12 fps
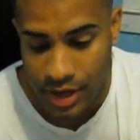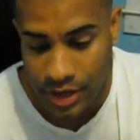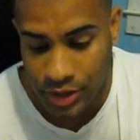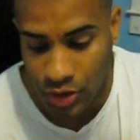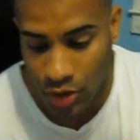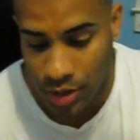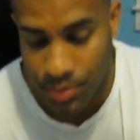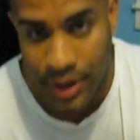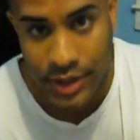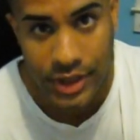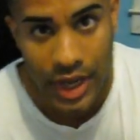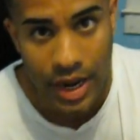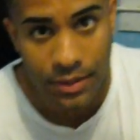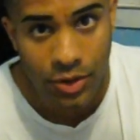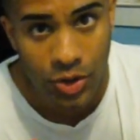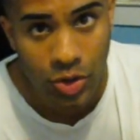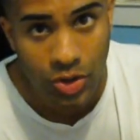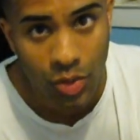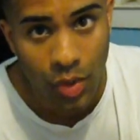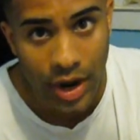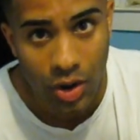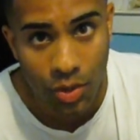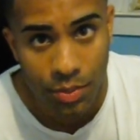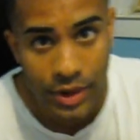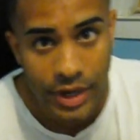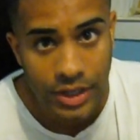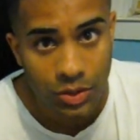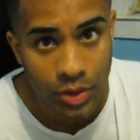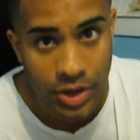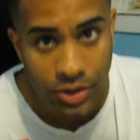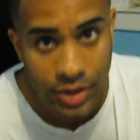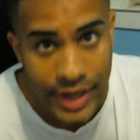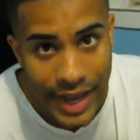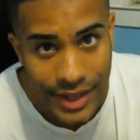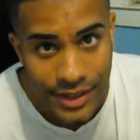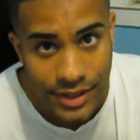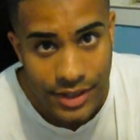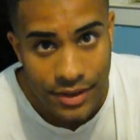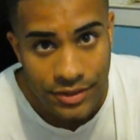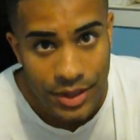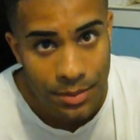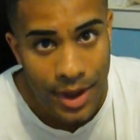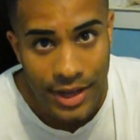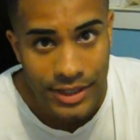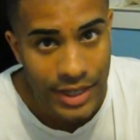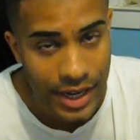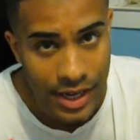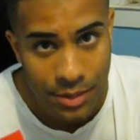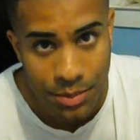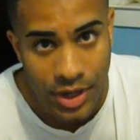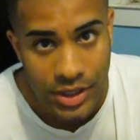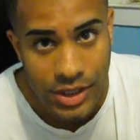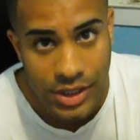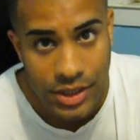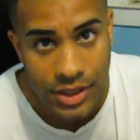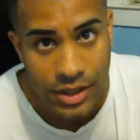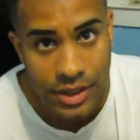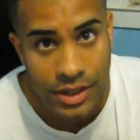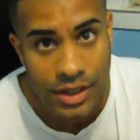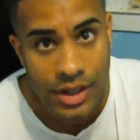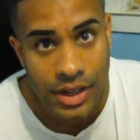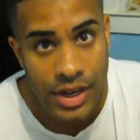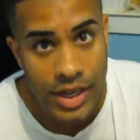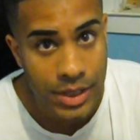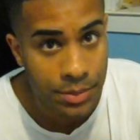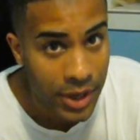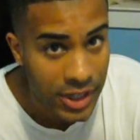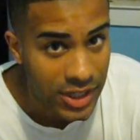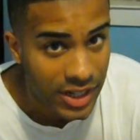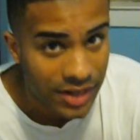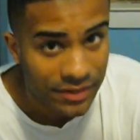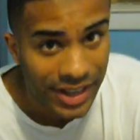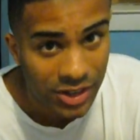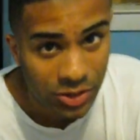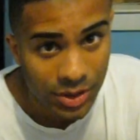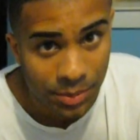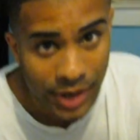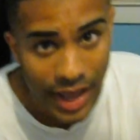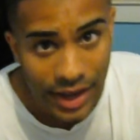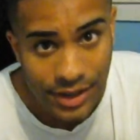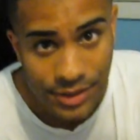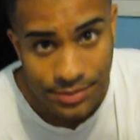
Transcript: So the best time to use a wide open is when you guess if somebody's not going to punch, especially if they use a block.